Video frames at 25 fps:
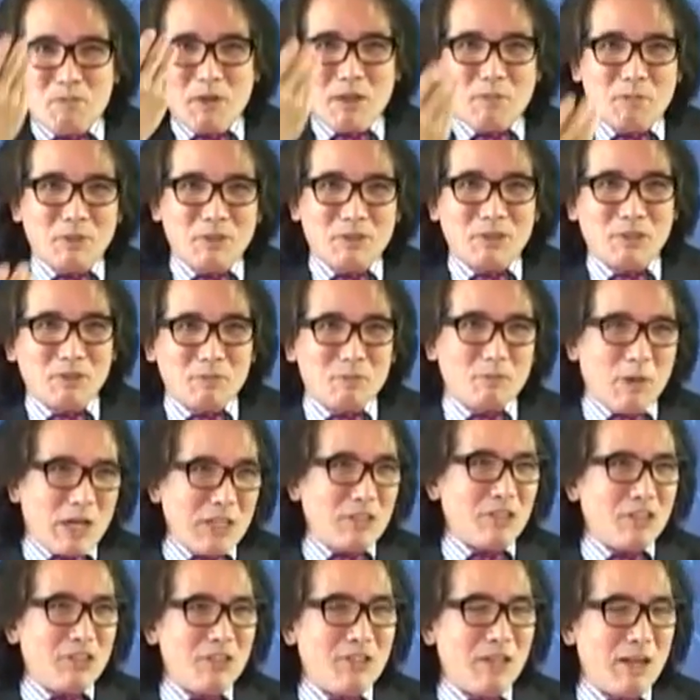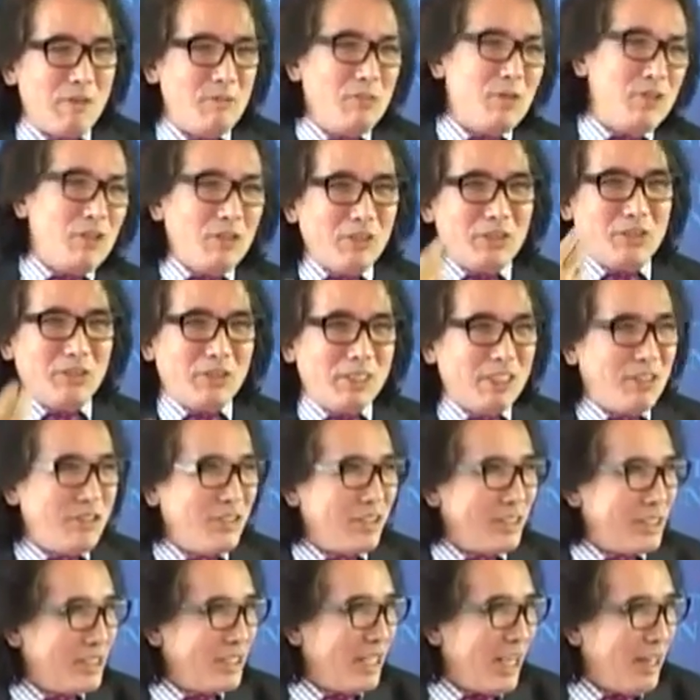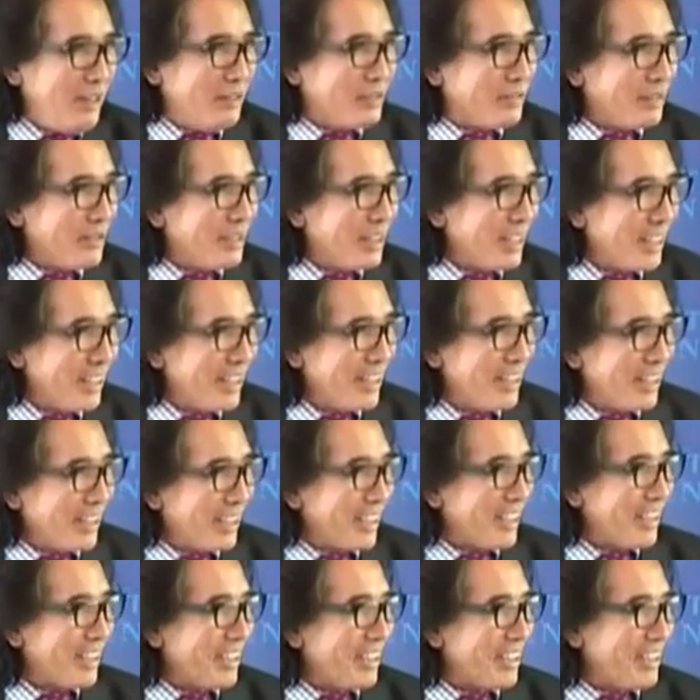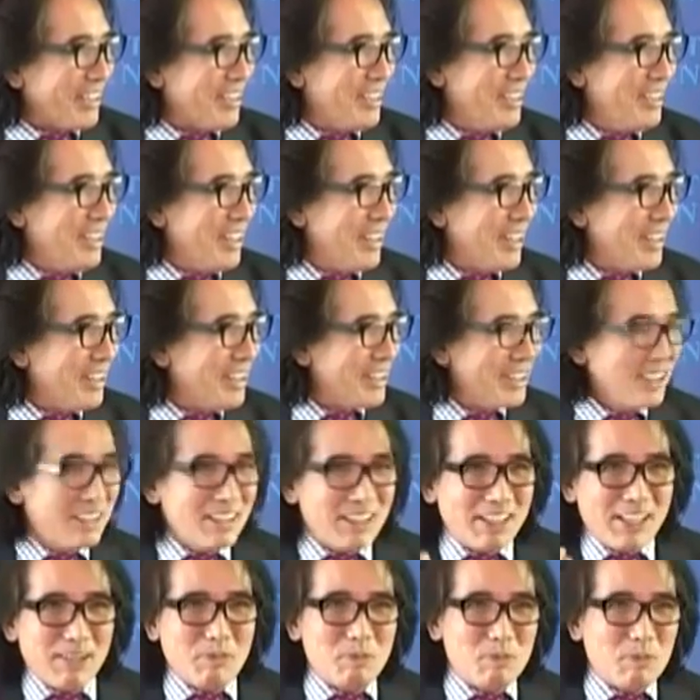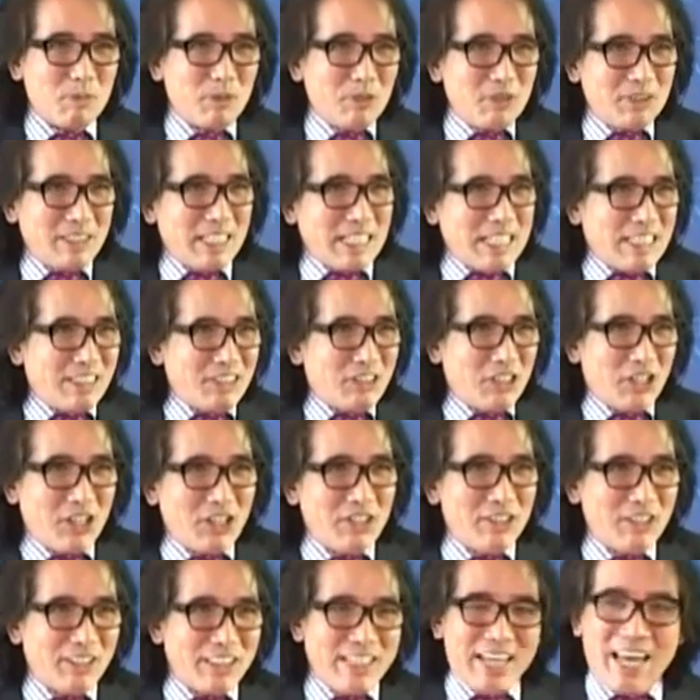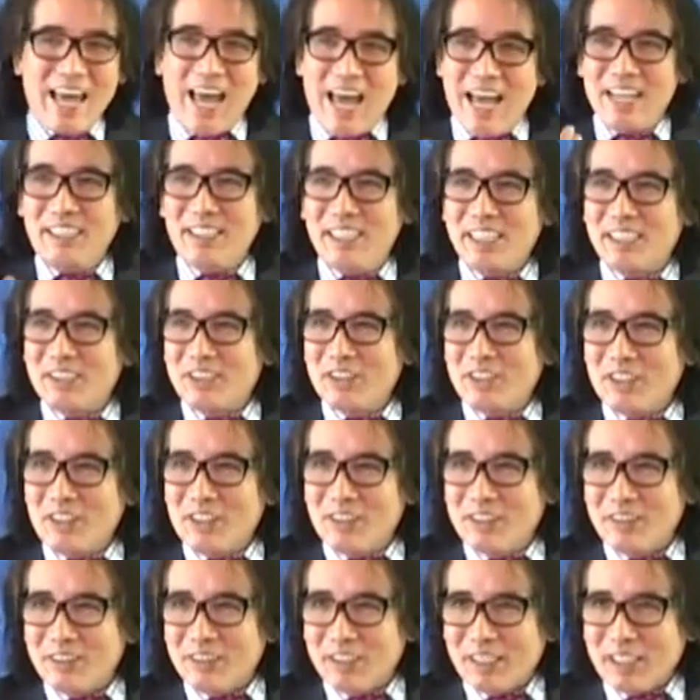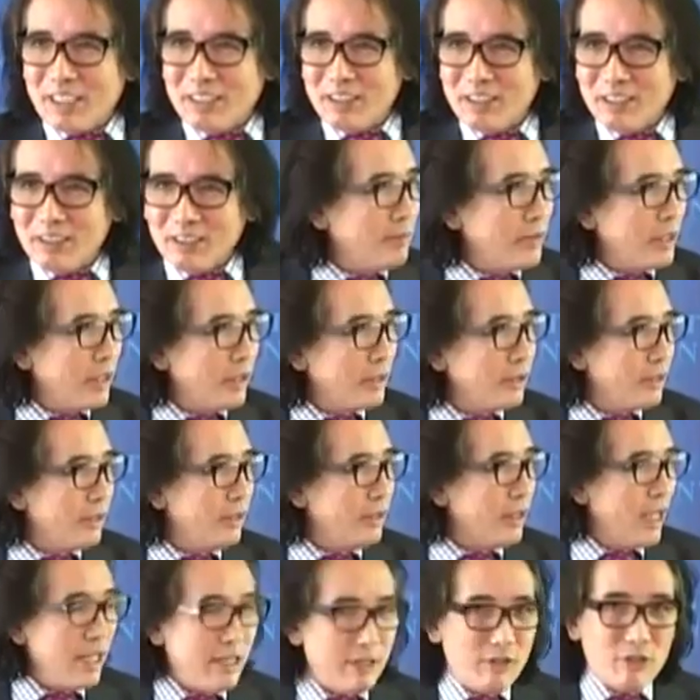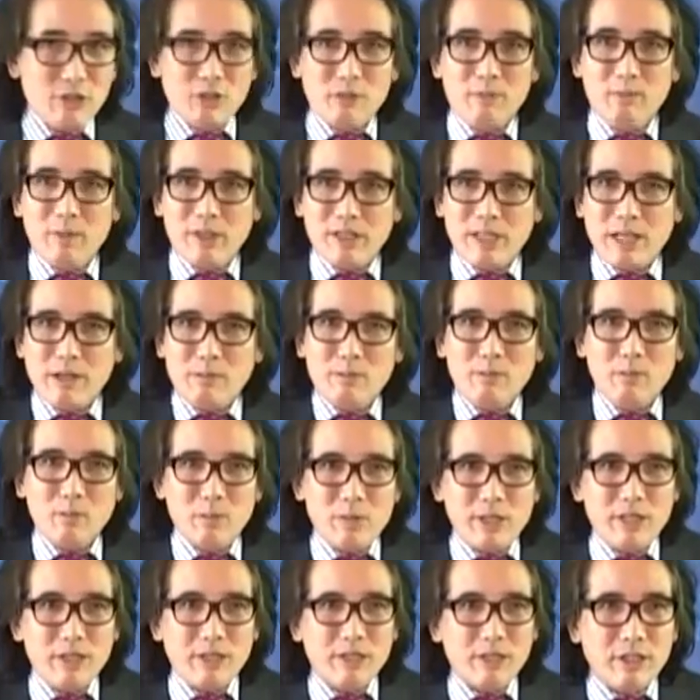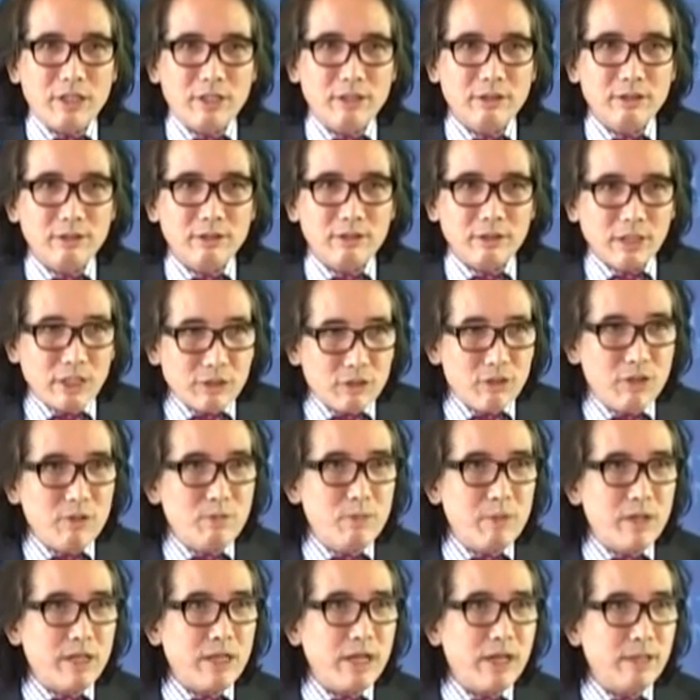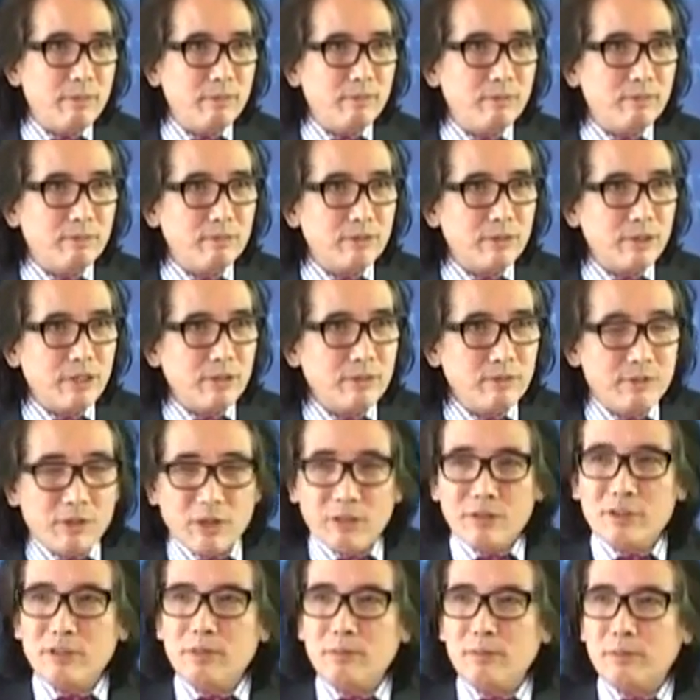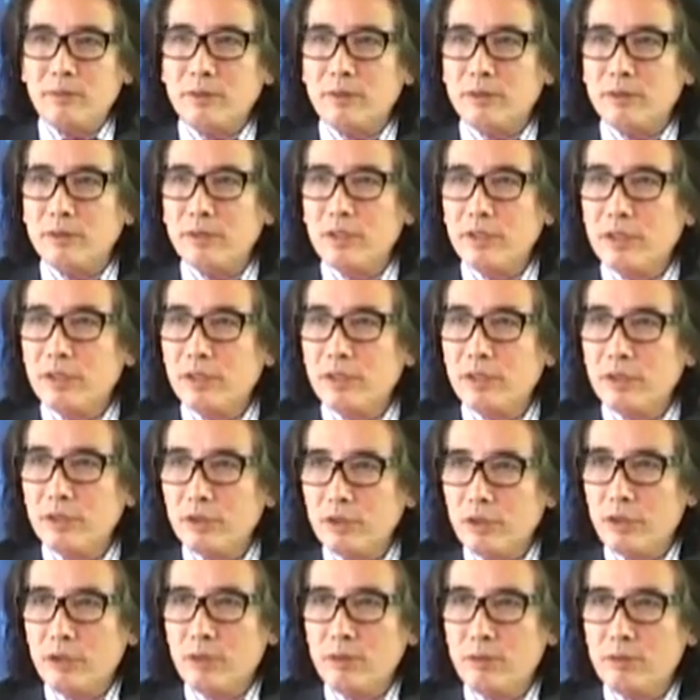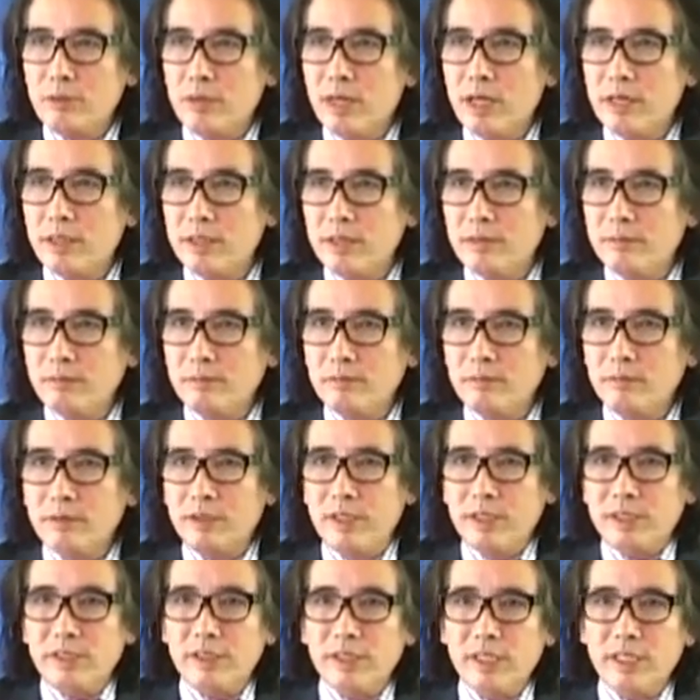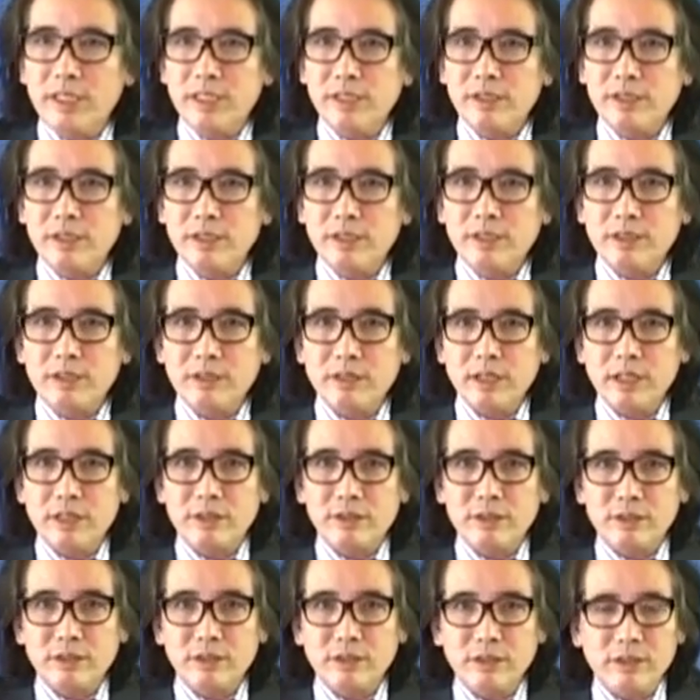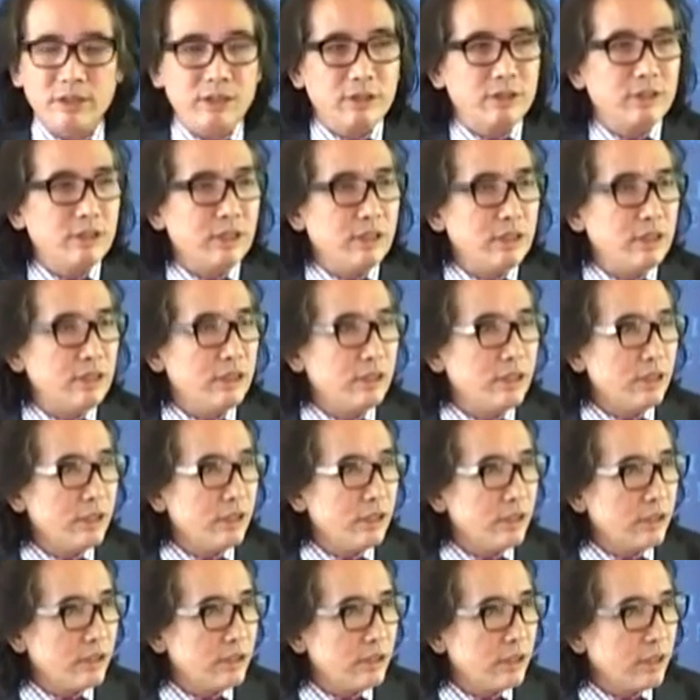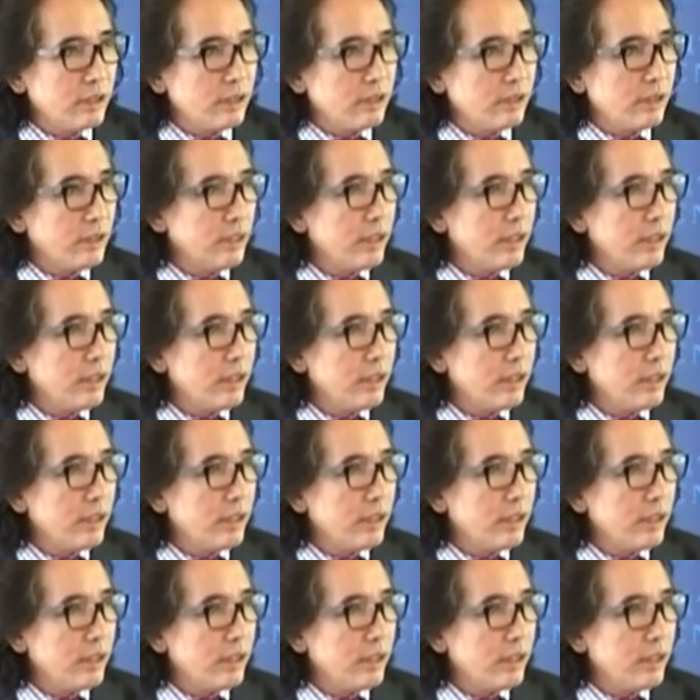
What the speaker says: people to punch you up. You do it yourself, you know, both internally and externally. You know? So then you become weak. Then you become vulnerable to diseases and illnesses and